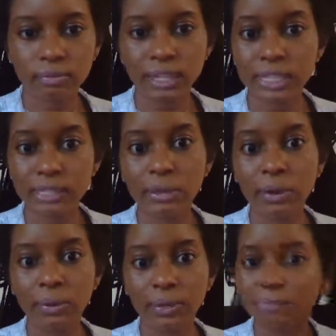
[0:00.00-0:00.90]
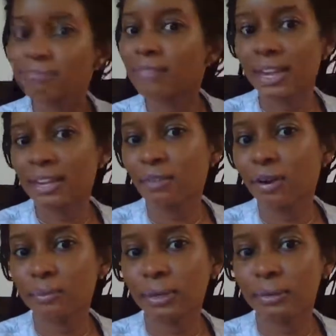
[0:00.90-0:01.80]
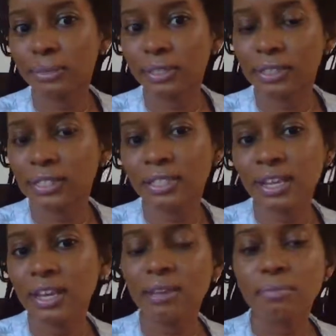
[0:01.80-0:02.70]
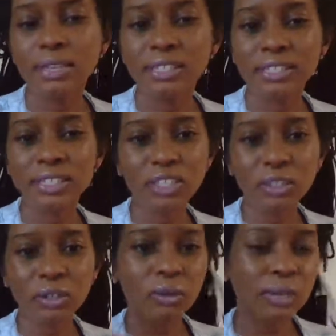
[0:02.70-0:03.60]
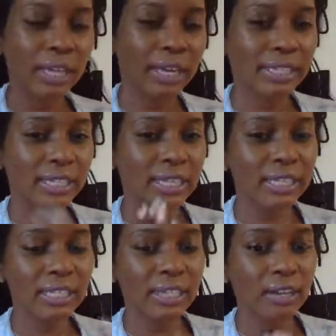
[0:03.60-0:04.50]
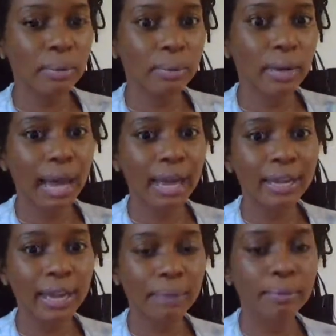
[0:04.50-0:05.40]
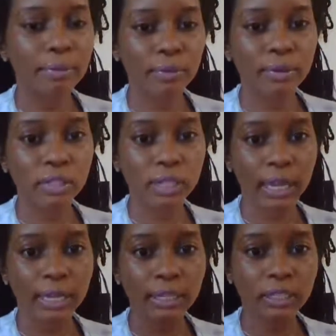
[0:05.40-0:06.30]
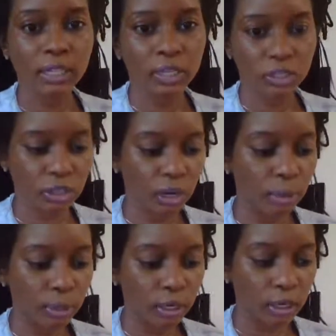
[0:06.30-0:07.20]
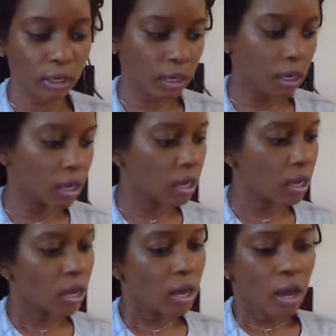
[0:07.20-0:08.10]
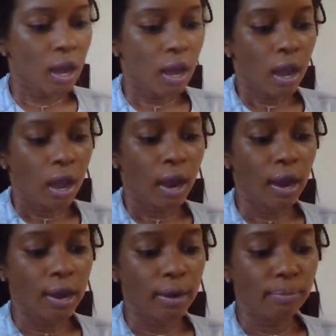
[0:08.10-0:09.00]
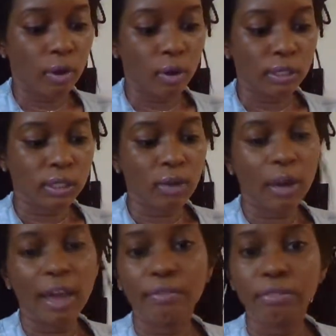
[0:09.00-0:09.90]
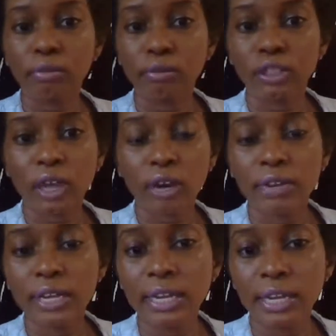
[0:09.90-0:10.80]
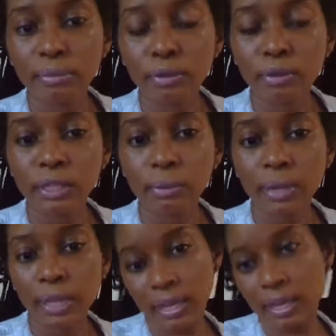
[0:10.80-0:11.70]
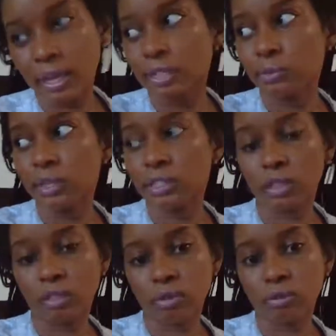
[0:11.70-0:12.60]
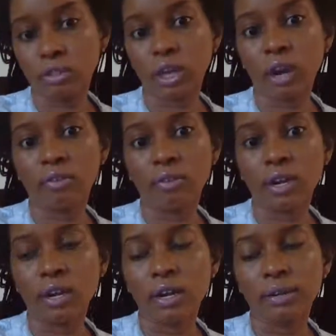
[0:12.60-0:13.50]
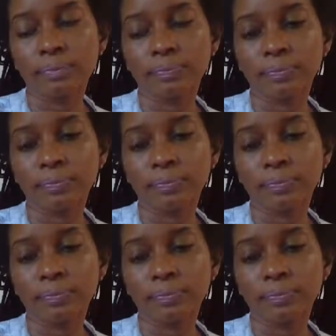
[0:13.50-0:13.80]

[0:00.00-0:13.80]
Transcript: it gets me going. I love hardback books because digital is like it's easier, but I I prefer to like touch a book. Um, also, I have throat chakra healing music playing as well as the throat chakra